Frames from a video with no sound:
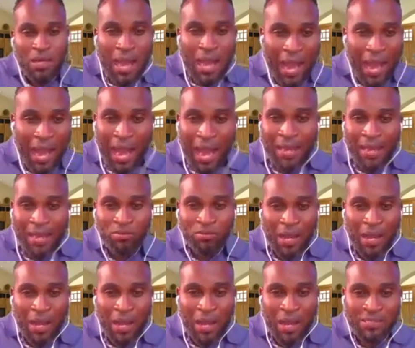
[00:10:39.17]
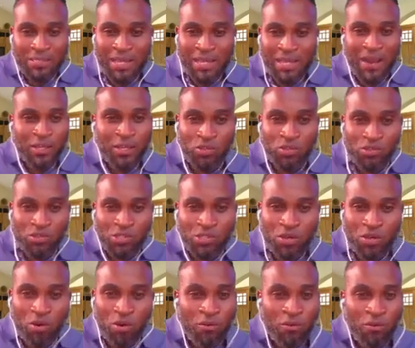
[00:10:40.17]
I was never guilty
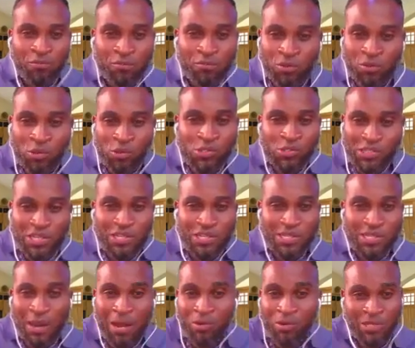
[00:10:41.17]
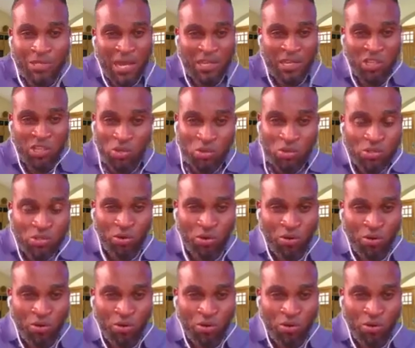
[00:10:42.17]
of those things I was accused of.